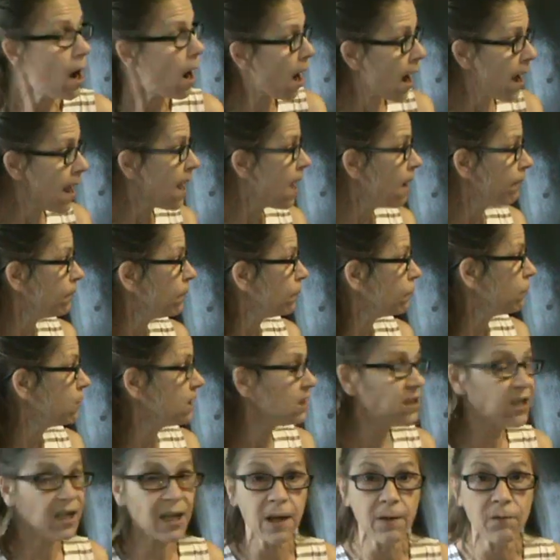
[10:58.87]
I haven't
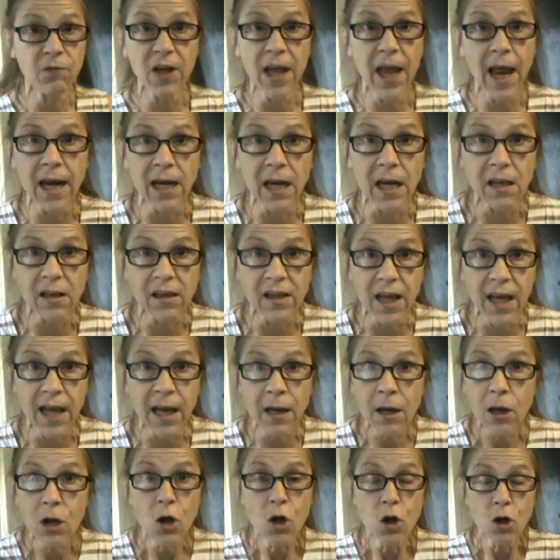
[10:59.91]
received
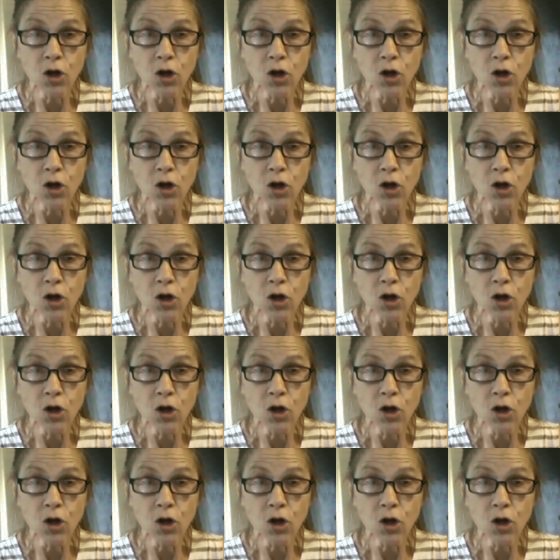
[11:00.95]
anything.